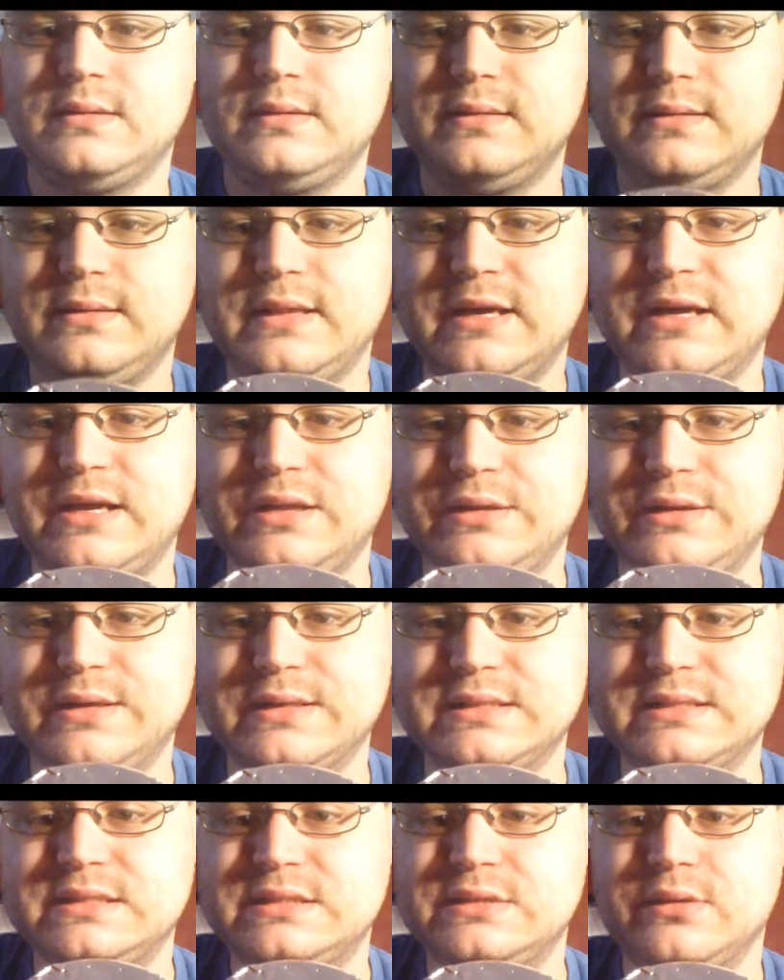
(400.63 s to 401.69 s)
That you
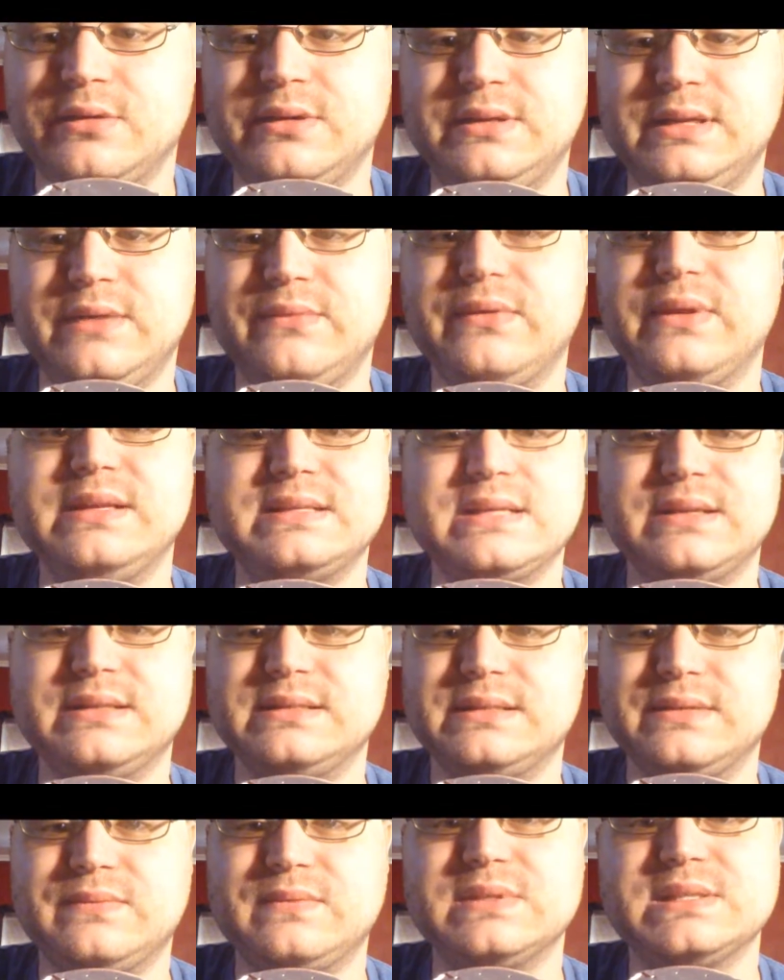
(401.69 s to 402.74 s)
can definitely tell the
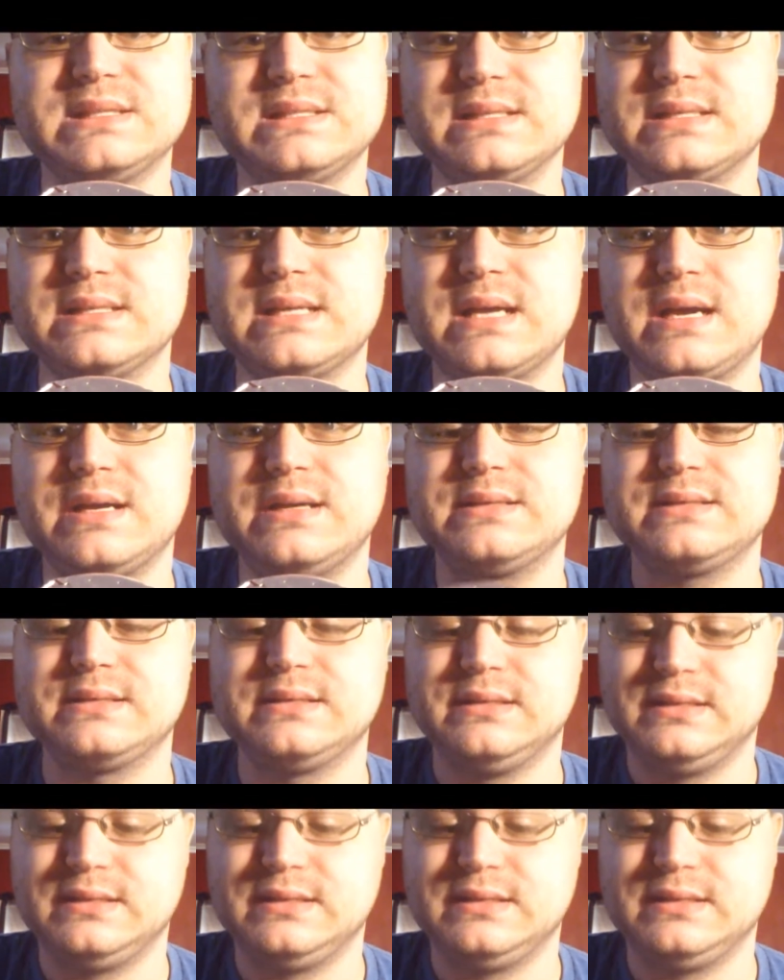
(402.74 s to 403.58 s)
difference in the size.